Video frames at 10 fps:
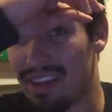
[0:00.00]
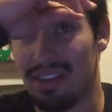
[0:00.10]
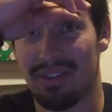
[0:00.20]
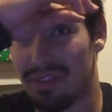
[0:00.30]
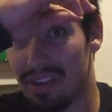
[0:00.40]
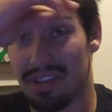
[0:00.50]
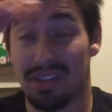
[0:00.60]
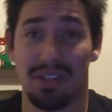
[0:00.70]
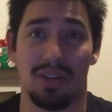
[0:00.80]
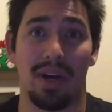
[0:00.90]
used for this,
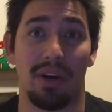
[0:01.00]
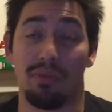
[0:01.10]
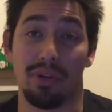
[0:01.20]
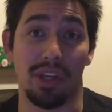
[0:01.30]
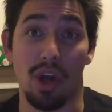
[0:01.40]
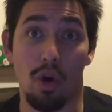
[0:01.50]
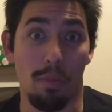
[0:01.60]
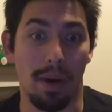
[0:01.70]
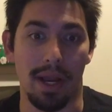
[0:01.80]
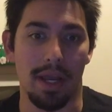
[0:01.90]
so I don't really know,
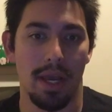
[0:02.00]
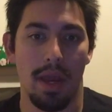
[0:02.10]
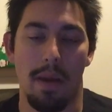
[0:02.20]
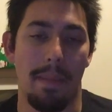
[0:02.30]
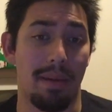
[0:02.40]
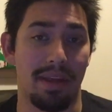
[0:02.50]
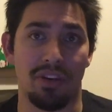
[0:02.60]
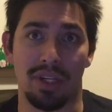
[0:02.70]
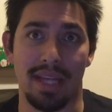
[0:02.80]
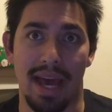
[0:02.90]
but maybe they
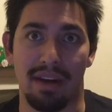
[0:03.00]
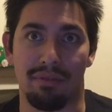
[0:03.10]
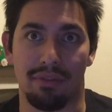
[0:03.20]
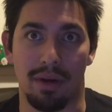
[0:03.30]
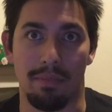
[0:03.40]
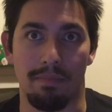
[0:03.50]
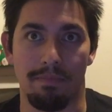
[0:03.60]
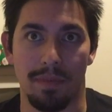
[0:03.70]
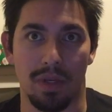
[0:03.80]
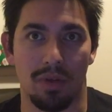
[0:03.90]
took data from,
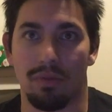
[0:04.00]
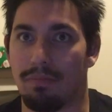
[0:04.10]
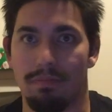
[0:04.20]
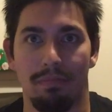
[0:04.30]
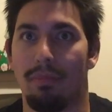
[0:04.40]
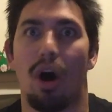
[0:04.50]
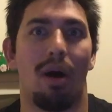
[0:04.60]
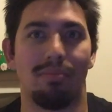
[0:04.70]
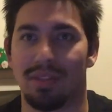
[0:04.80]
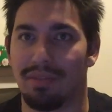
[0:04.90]

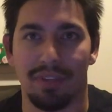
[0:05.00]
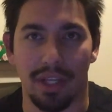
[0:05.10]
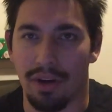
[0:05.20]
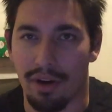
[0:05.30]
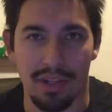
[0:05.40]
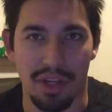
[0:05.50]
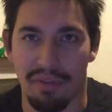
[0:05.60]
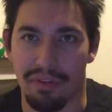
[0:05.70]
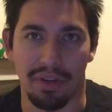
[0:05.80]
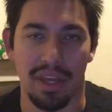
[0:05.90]
moms lifting cars
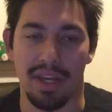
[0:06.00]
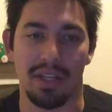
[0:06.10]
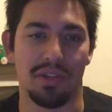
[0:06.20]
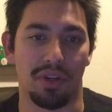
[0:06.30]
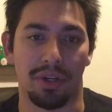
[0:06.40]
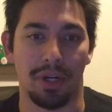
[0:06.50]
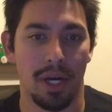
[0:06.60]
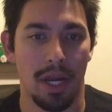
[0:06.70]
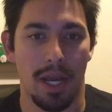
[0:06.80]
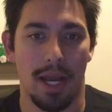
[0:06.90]
off their kids, or
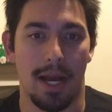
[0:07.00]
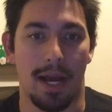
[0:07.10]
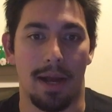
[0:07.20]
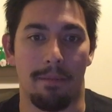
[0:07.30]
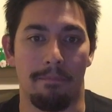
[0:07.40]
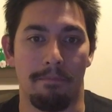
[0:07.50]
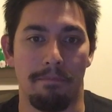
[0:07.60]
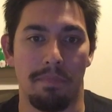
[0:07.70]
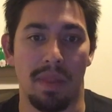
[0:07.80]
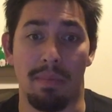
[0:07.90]

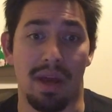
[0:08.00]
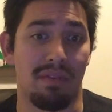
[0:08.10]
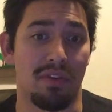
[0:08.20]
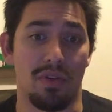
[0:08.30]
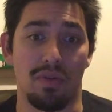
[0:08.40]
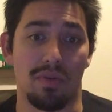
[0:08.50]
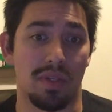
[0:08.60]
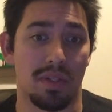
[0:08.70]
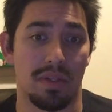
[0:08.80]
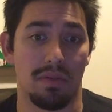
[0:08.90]
they might have
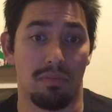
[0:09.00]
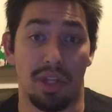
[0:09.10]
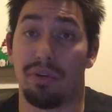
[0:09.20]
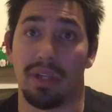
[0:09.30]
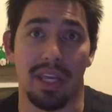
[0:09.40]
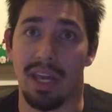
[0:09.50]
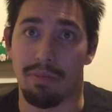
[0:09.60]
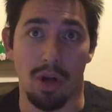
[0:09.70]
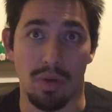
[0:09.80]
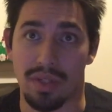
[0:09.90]
used literally
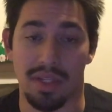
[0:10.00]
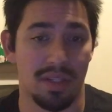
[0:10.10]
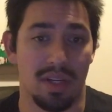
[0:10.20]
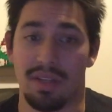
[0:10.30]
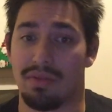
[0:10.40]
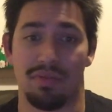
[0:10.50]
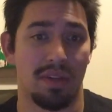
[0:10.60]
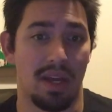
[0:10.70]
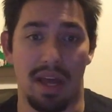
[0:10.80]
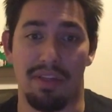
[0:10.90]
hypnosis, because
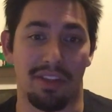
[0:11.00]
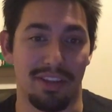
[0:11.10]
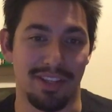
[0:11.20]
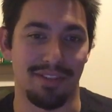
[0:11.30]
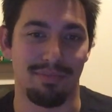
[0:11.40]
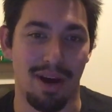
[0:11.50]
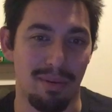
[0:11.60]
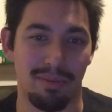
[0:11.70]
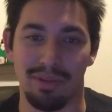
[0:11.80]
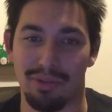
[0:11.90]
I think this is
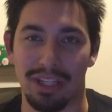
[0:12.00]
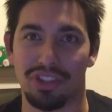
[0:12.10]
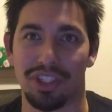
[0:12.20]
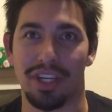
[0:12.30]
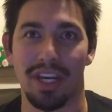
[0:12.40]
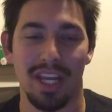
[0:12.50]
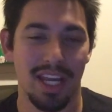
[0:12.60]
probably Russian